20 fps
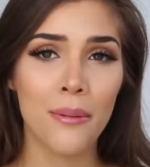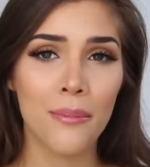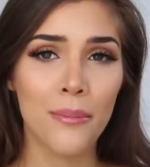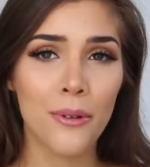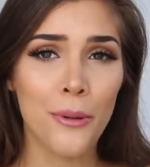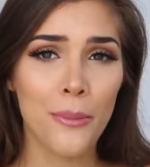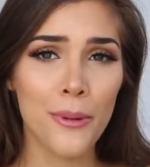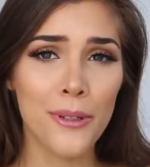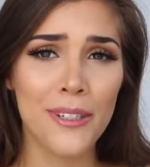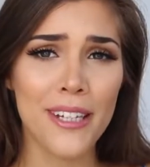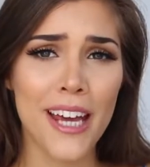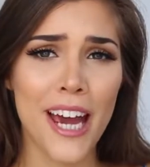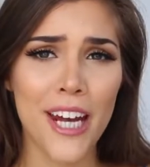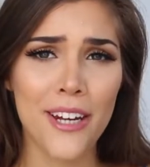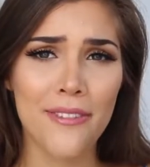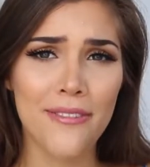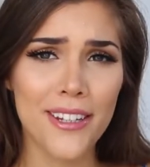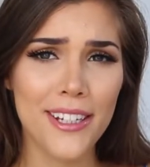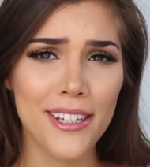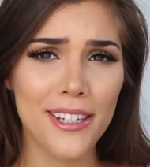I'm almost
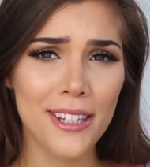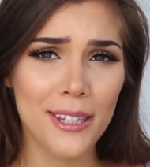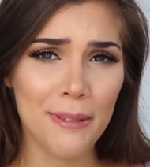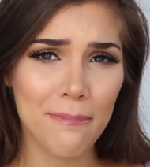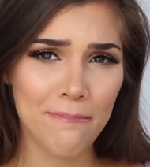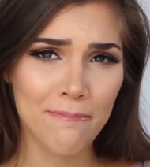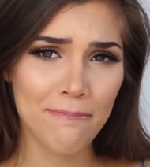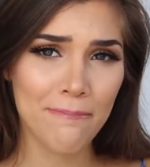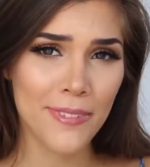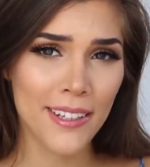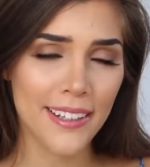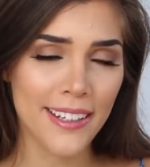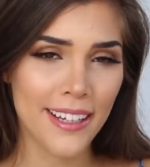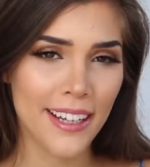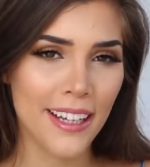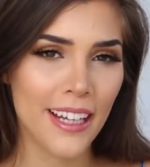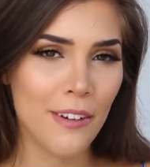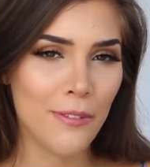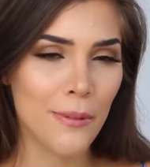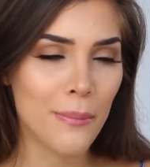out of this.
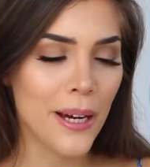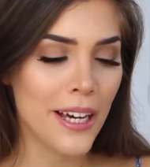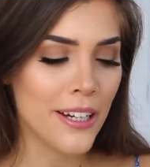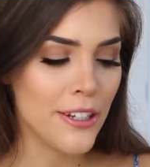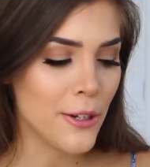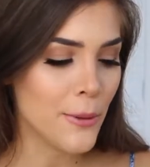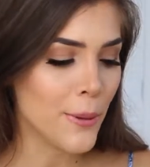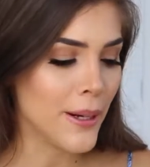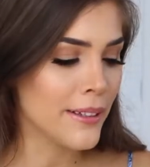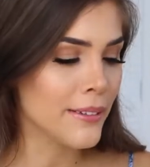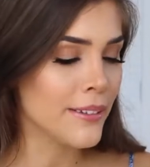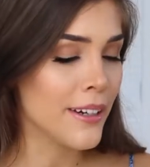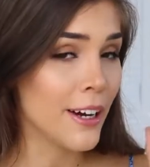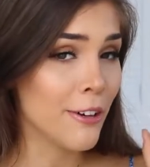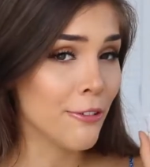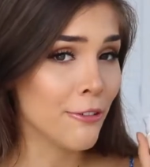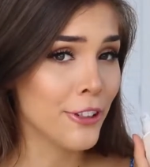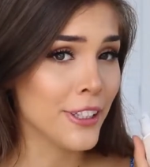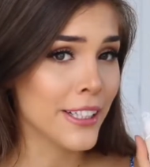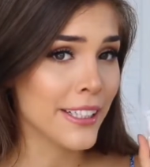I'll have to buy a new one.
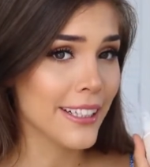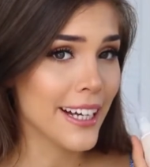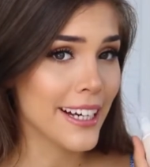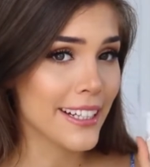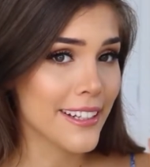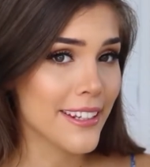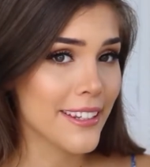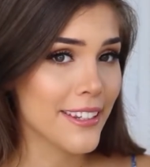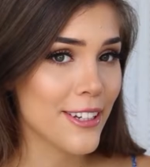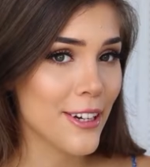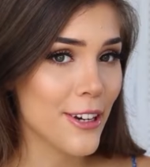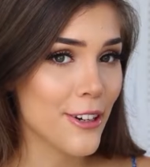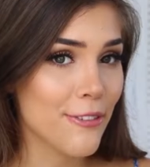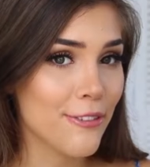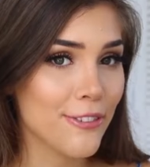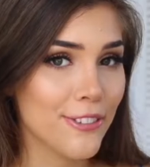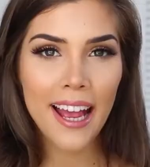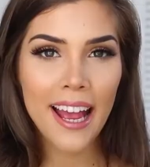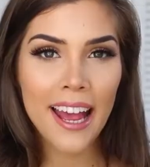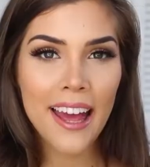I really like this
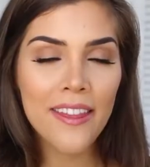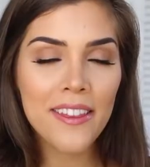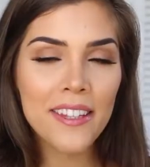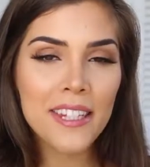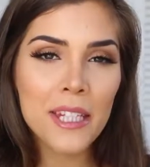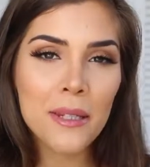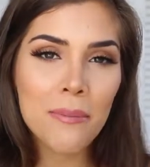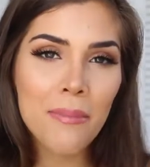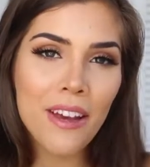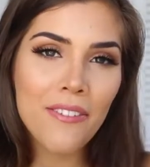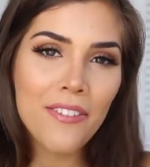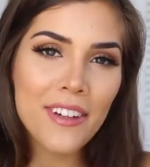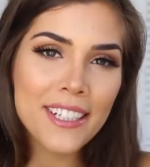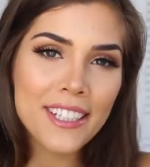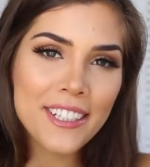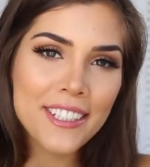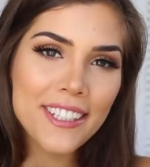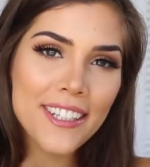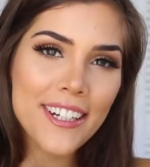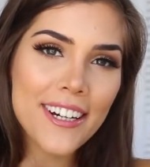stuff. And this is my
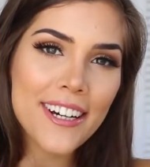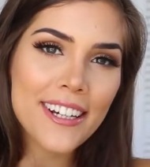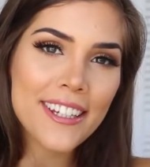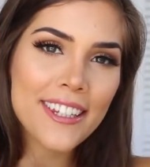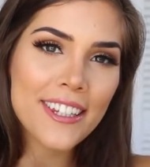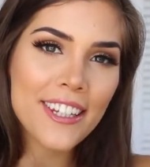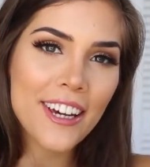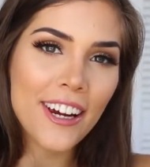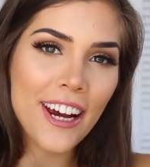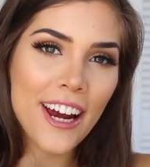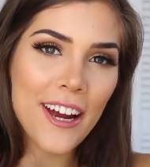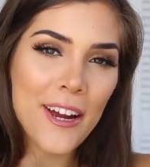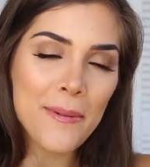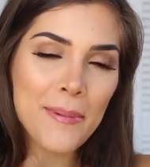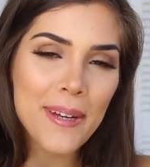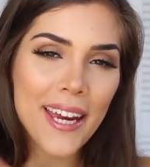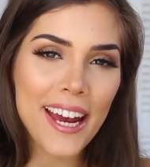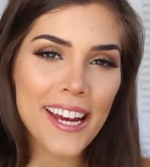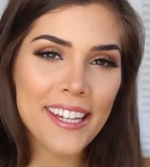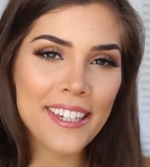finished look. So I
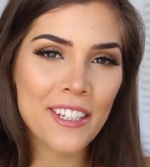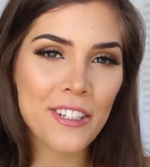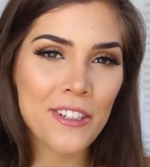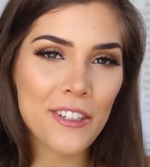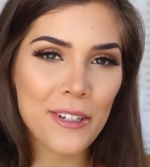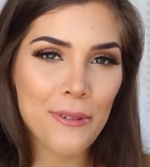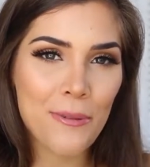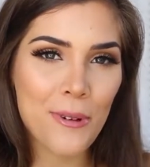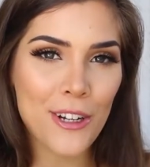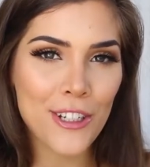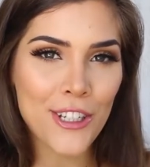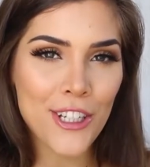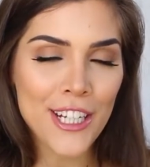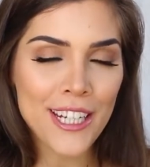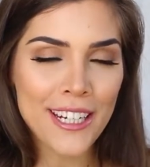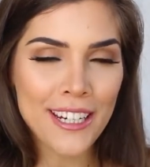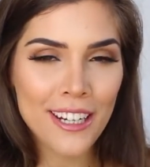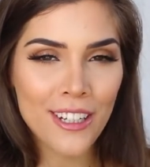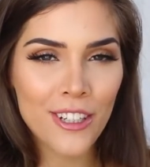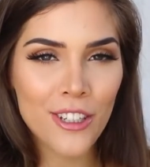hope you guys enjoyed
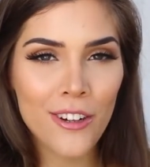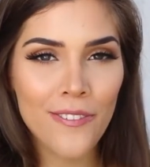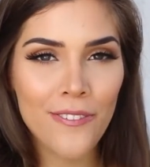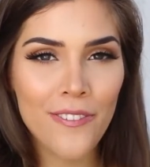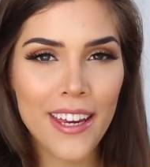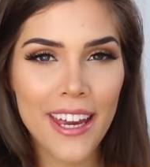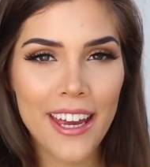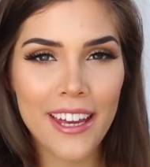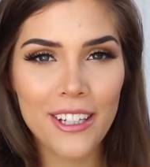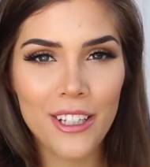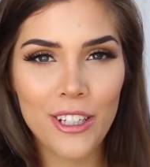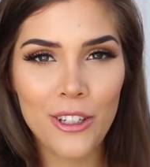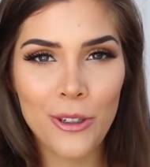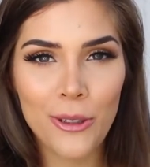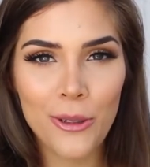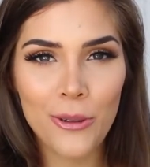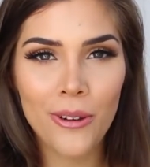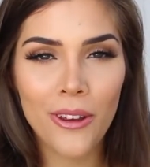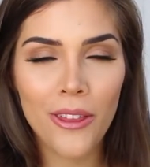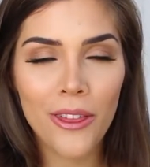watching. Don't forget
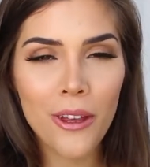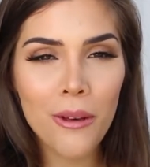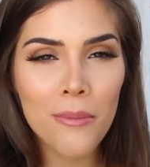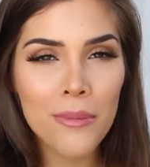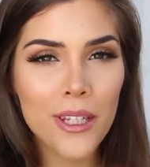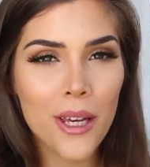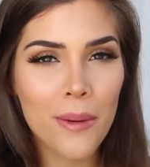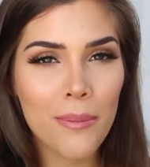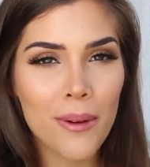to thumbs